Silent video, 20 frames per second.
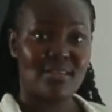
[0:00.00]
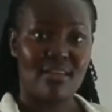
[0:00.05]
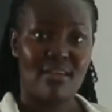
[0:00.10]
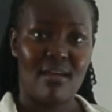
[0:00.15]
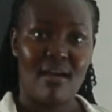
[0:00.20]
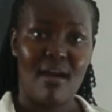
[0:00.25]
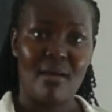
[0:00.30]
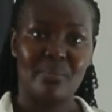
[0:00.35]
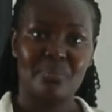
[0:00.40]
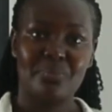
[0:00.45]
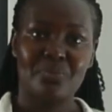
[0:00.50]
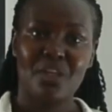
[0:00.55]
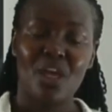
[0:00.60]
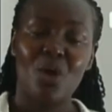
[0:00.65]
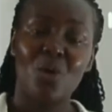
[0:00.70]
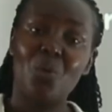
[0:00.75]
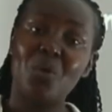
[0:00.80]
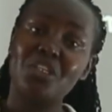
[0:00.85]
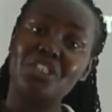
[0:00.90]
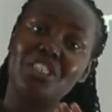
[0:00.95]
here
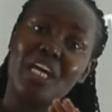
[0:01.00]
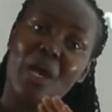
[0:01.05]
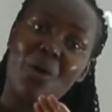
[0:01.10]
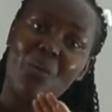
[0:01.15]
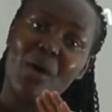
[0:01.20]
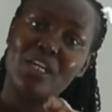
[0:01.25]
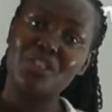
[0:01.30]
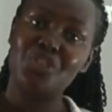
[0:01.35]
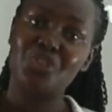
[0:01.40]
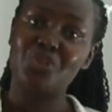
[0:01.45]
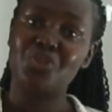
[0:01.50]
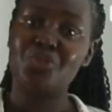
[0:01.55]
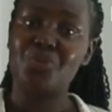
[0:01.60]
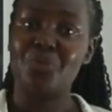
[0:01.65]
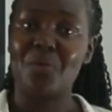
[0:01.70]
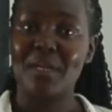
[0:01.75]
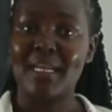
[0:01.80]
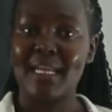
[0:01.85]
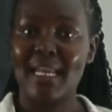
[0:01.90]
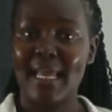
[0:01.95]
which I want you to
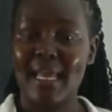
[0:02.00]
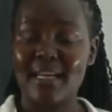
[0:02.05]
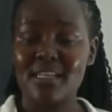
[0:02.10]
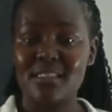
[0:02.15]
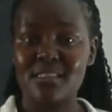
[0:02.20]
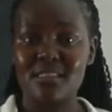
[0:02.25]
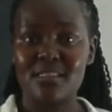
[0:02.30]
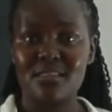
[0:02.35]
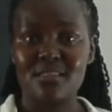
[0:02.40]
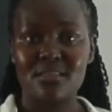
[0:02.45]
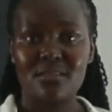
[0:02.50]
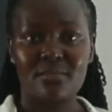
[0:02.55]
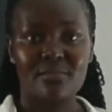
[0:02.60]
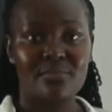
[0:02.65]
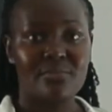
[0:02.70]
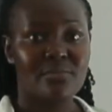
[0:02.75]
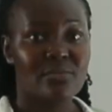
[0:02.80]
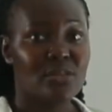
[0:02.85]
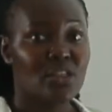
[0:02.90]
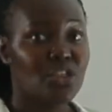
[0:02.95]
relate
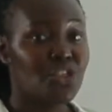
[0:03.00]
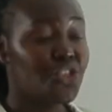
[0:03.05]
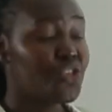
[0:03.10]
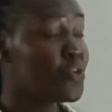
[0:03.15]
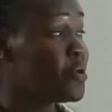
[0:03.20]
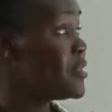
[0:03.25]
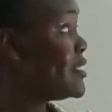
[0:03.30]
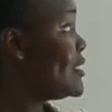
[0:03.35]
to your